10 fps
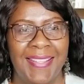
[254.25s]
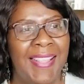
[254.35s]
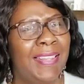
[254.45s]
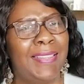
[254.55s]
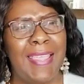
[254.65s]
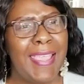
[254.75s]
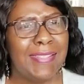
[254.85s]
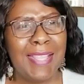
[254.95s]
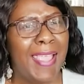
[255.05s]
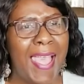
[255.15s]

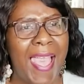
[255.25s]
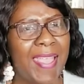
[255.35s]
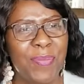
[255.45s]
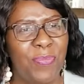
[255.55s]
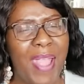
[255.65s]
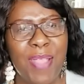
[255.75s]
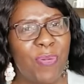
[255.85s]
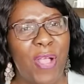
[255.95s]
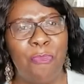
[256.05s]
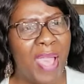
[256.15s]
Liz, I,
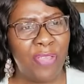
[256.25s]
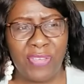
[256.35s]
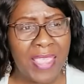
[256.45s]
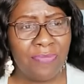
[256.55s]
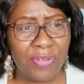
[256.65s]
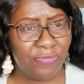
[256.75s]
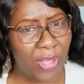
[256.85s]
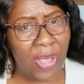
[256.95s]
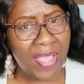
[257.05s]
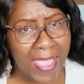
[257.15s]
my favorite
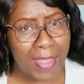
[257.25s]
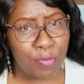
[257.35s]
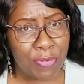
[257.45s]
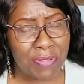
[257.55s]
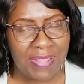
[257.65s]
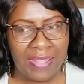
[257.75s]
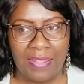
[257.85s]
fall animal?